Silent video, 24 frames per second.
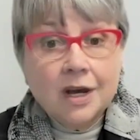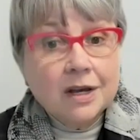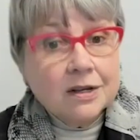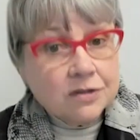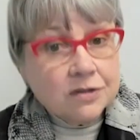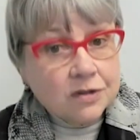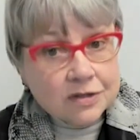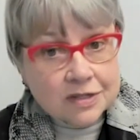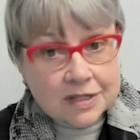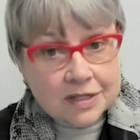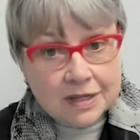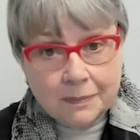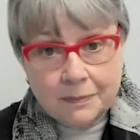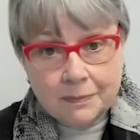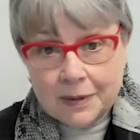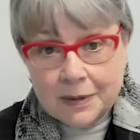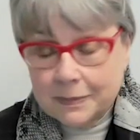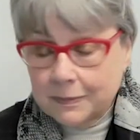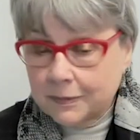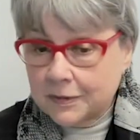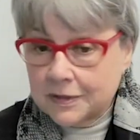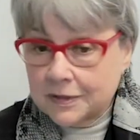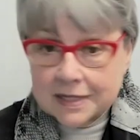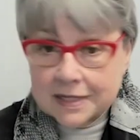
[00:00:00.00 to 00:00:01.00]
So some
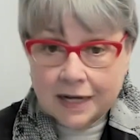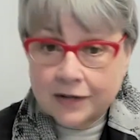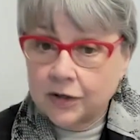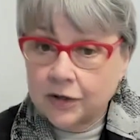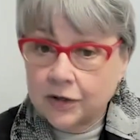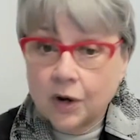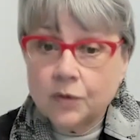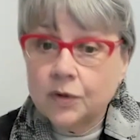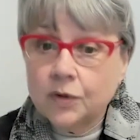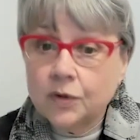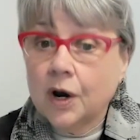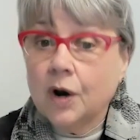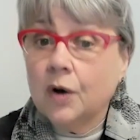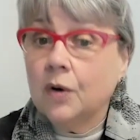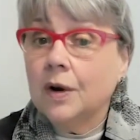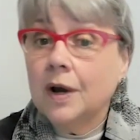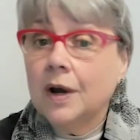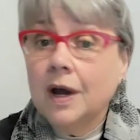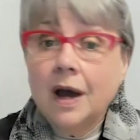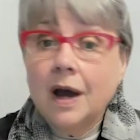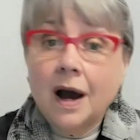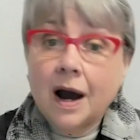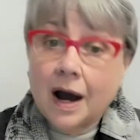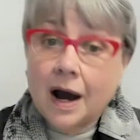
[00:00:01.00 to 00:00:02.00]
people say, no,
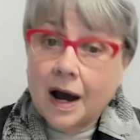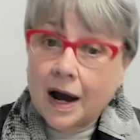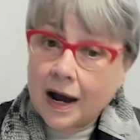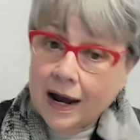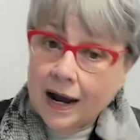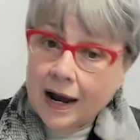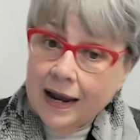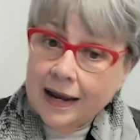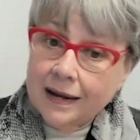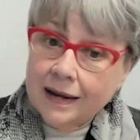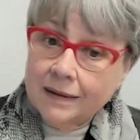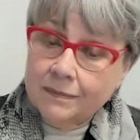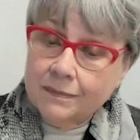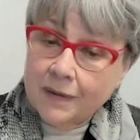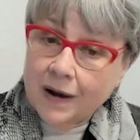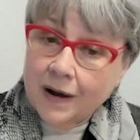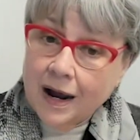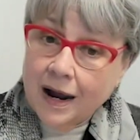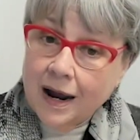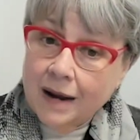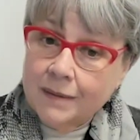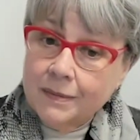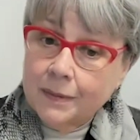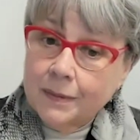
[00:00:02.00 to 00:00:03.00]
I'm
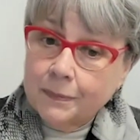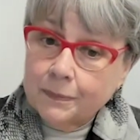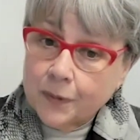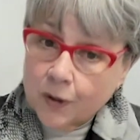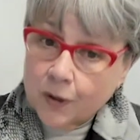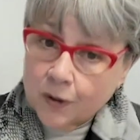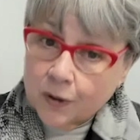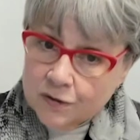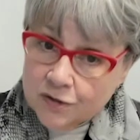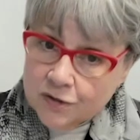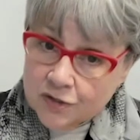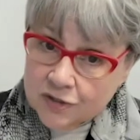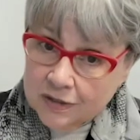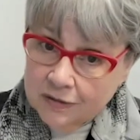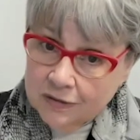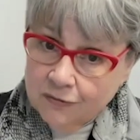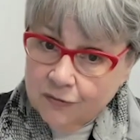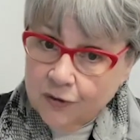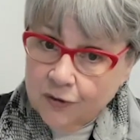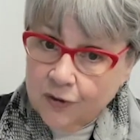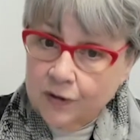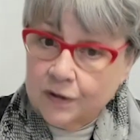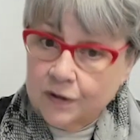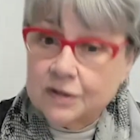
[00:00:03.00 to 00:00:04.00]
a person
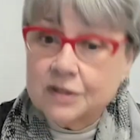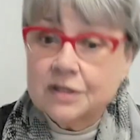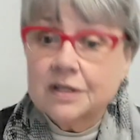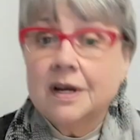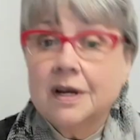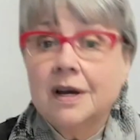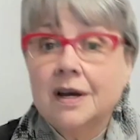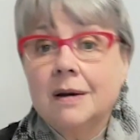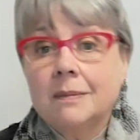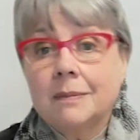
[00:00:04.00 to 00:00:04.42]
first,